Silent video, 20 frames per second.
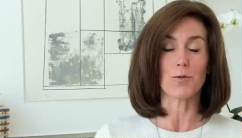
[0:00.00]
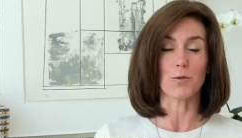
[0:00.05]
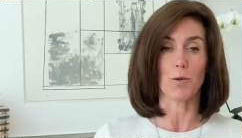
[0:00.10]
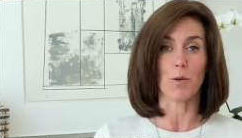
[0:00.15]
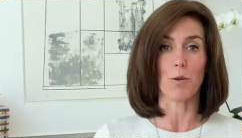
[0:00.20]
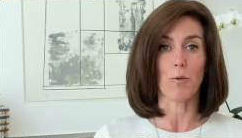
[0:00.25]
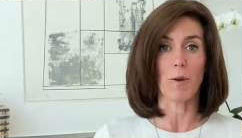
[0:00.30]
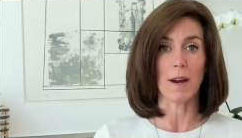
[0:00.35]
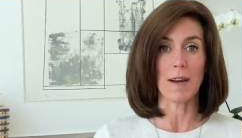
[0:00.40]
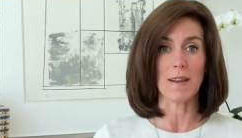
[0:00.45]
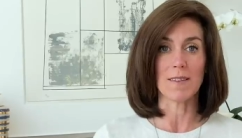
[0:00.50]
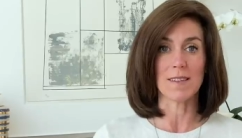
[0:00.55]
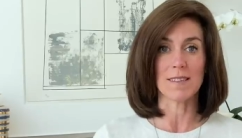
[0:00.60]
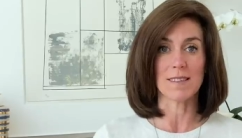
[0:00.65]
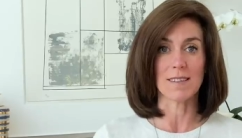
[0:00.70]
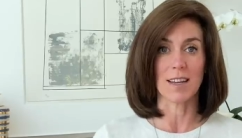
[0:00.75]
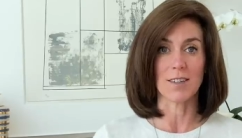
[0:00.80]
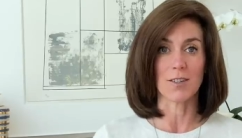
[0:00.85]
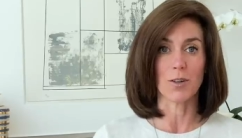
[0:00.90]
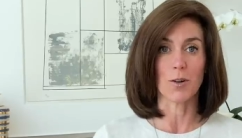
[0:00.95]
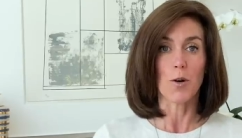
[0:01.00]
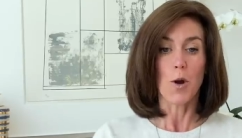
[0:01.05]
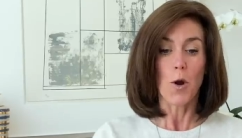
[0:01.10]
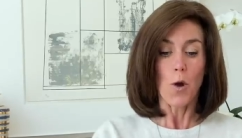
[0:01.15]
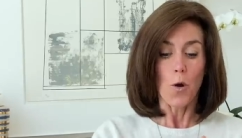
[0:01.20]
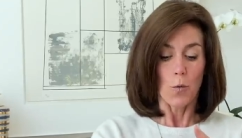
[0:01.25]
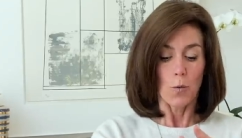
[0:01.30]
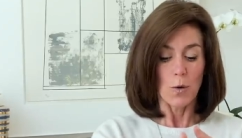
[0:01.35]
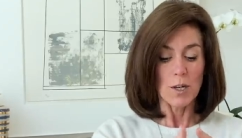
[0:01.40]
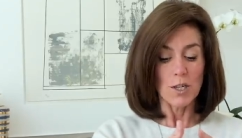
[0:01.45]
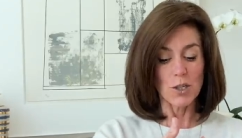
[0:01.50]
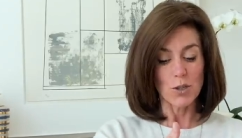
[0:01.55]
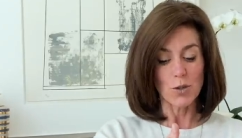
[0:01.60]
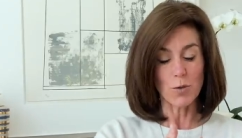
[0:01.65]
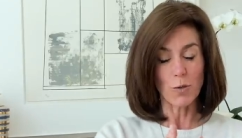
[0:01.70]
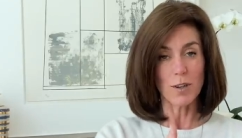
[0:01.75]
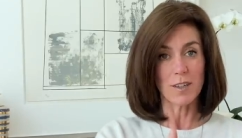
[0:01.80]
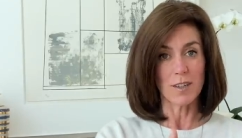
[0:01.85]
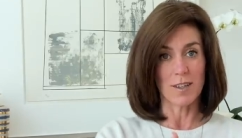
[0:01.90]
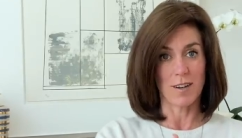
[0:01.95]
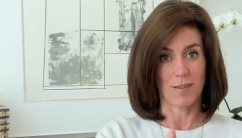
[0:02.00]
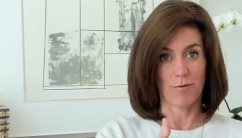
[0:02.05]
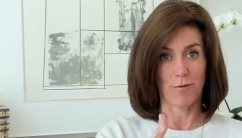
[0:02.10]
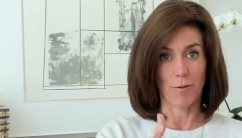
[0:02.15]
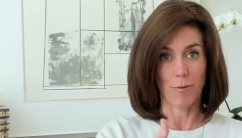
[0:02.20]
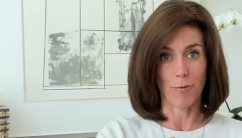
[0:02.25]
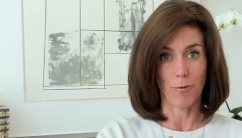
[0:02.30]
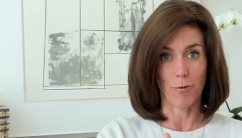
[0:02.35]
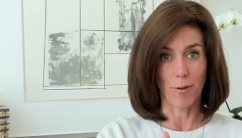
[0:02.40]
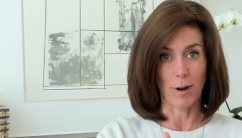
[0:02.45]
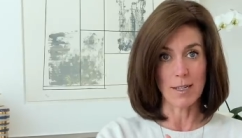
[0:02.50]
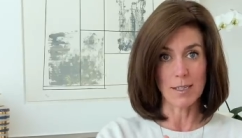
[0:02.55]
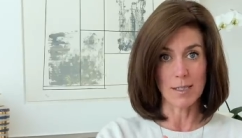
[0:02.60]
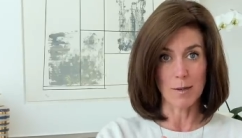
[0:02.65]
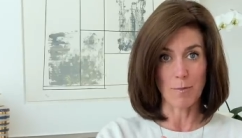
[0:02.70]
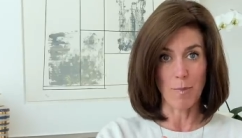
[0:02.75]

drawer right in the center, we shortened it from front to